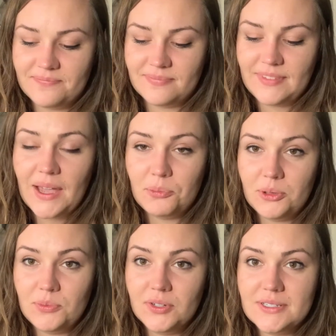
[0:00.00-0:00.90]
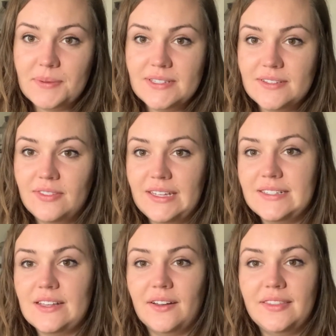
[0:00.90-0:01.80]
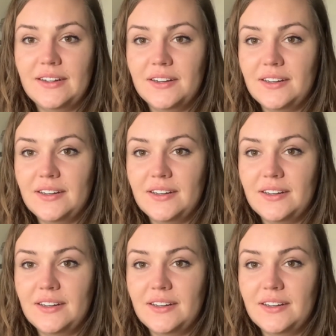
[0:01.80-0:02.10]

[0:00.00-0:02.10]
Yeah, put more expensive things on there.